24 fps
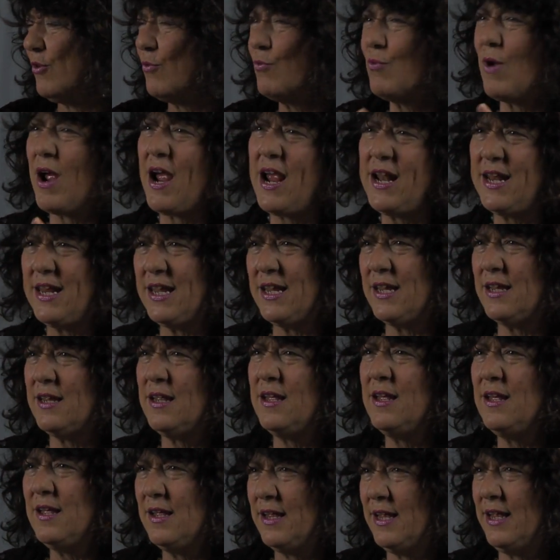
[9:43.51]
the writing
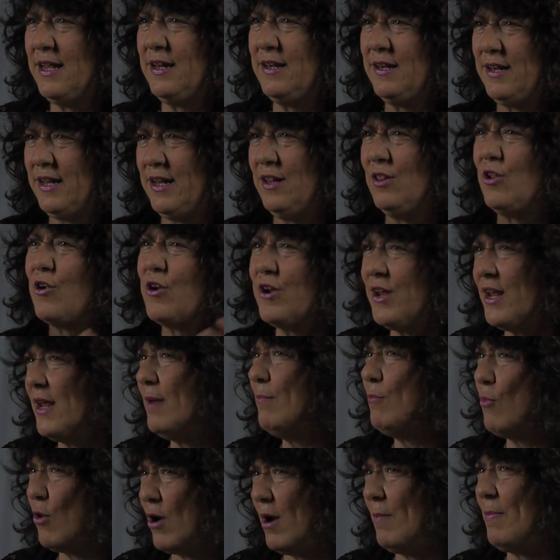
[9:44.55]
and, and
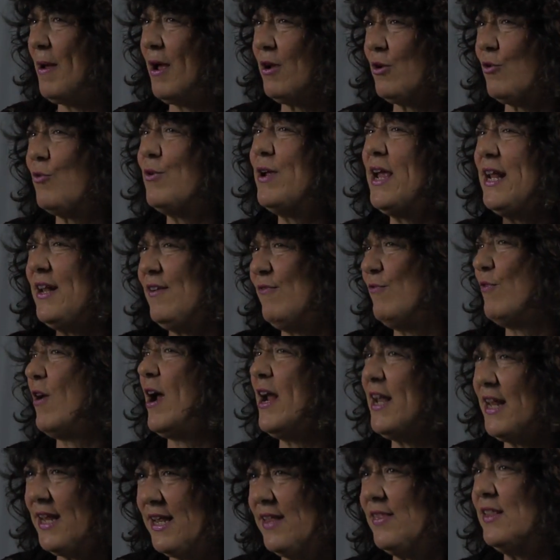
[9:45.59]
learning more about creative
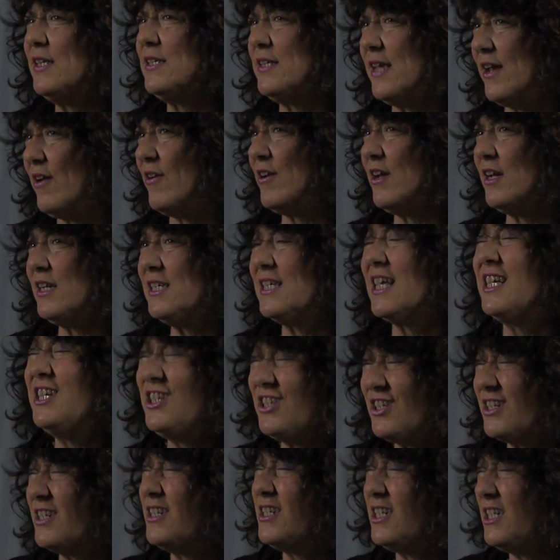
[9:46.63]
writing in this area because I
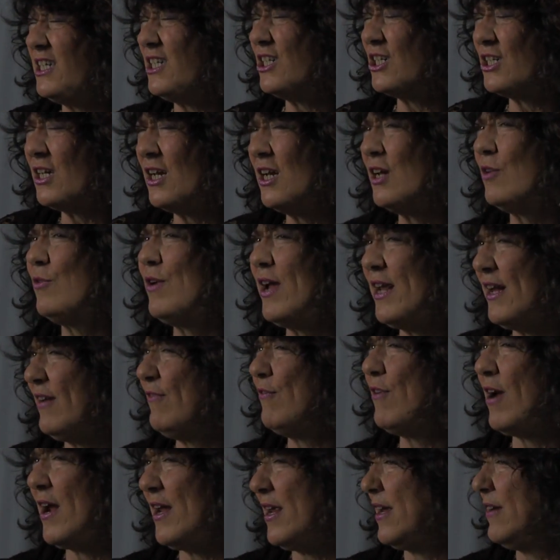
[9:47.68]
used to teach
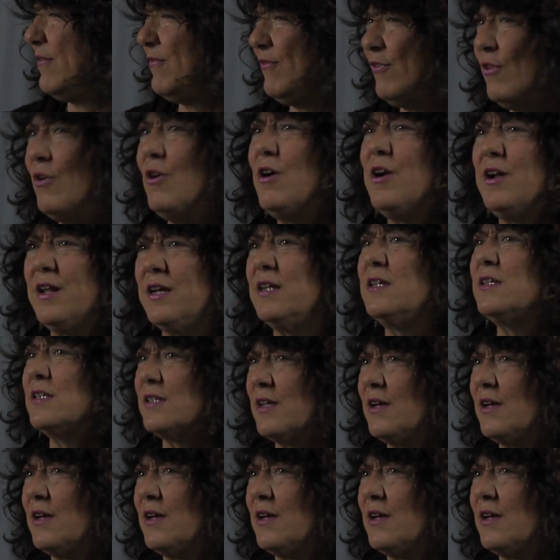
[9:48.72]
creative writing in Florida.